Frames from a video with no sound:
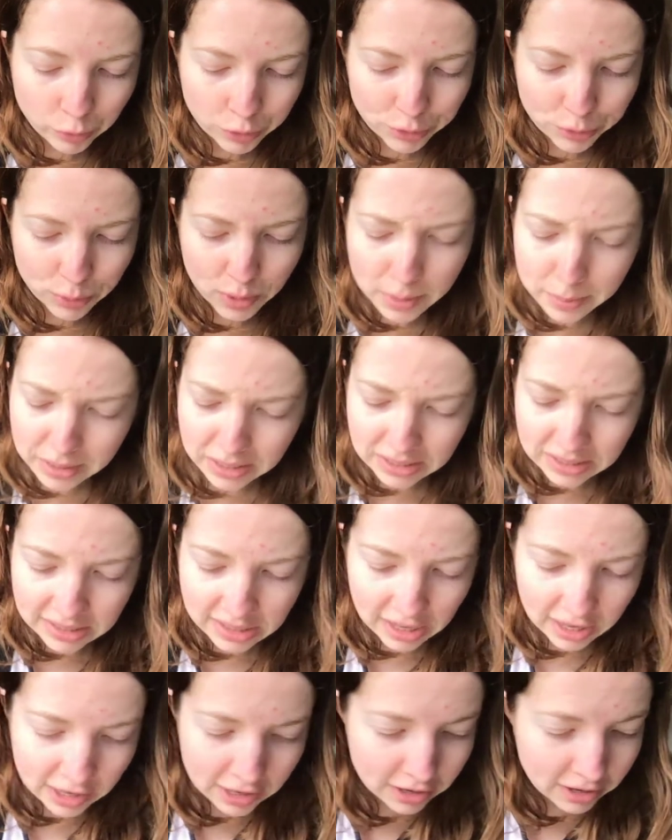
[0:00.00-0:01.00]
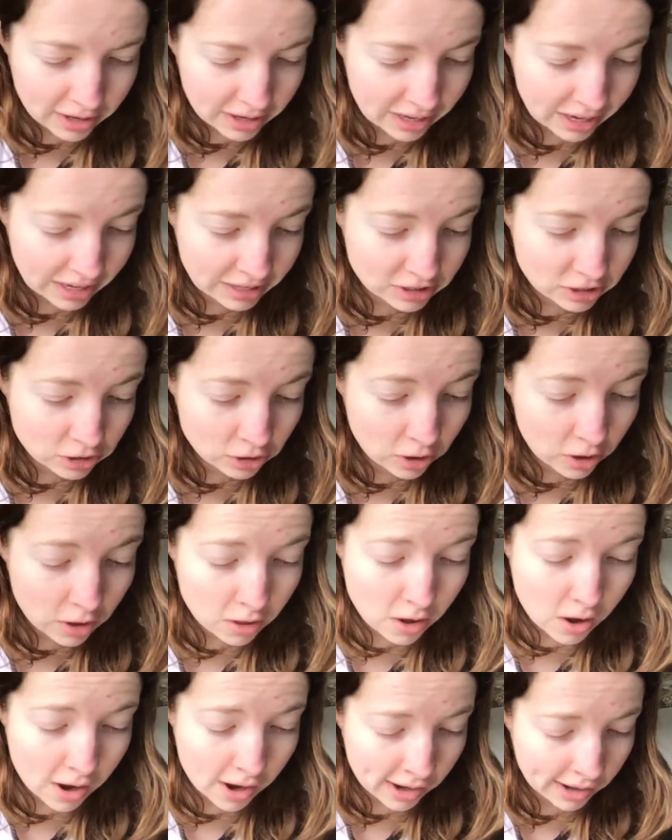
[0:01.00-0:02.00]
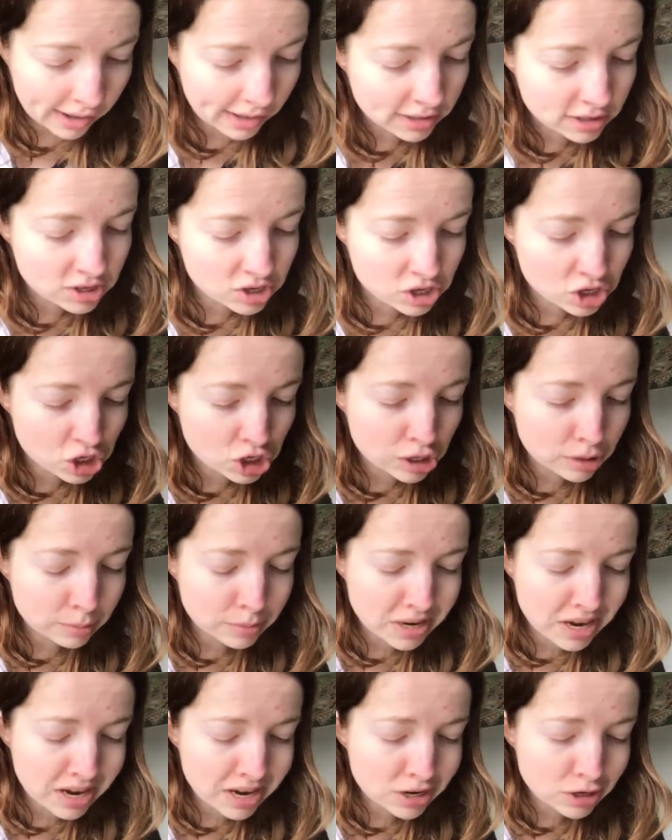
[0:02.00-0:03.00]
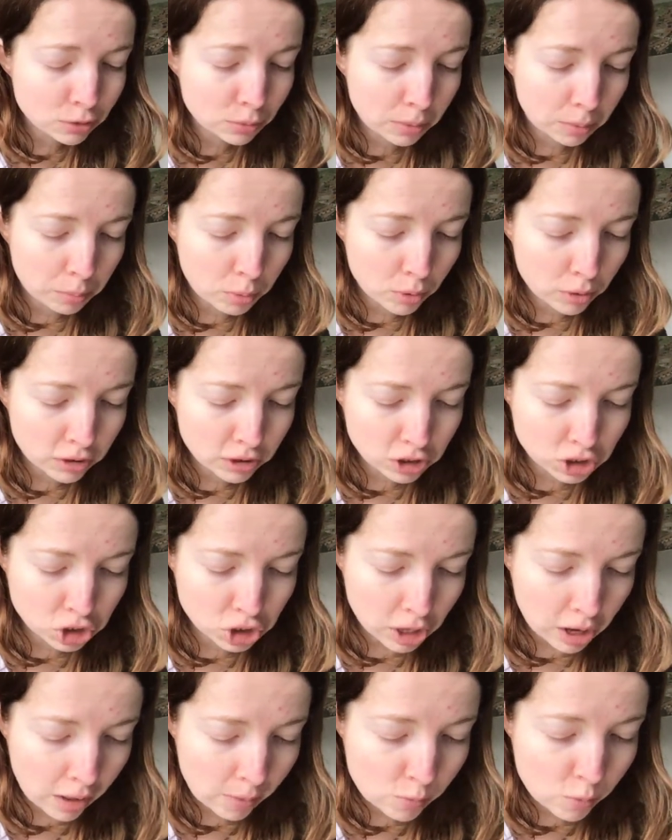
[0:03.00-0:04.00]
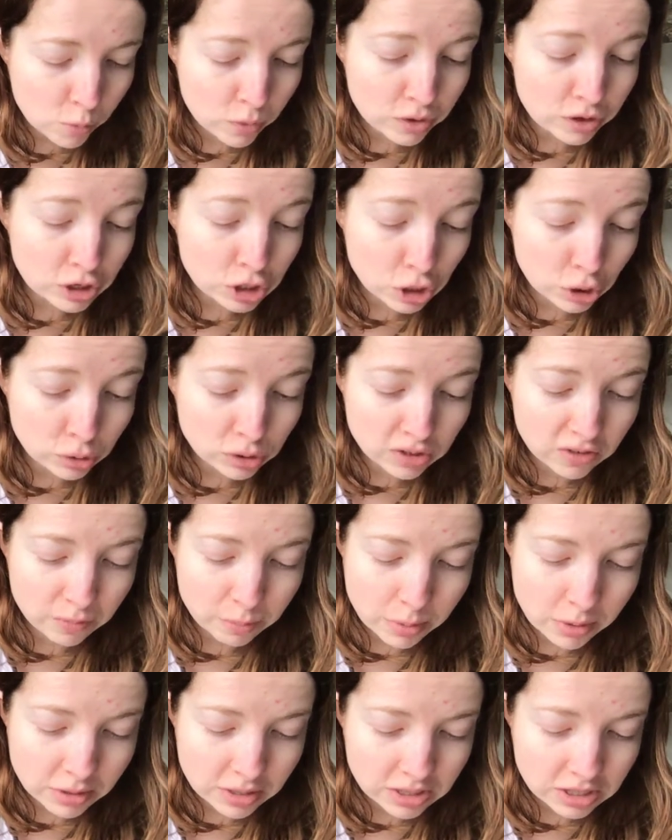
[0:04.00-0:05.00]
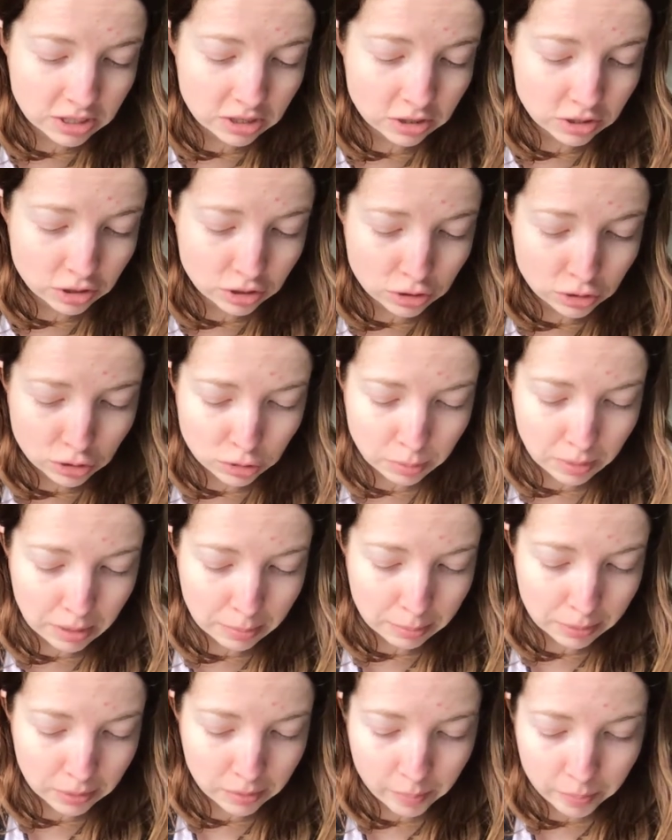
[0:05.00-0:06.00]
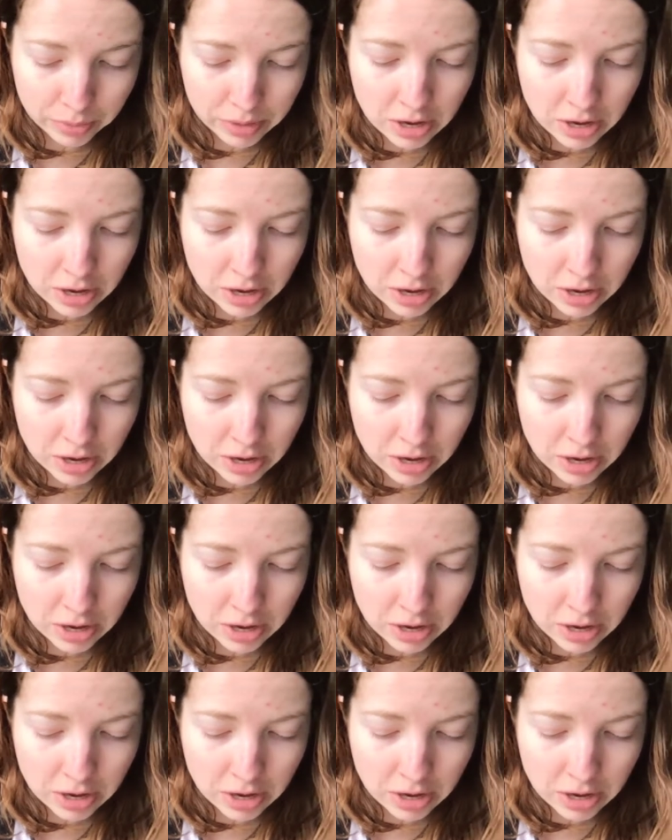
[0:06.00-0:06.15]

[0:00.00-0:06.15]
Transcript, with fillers: Three months later, against all odds, she obtained a reporter's job with Joseph Pulitzer's newspaper.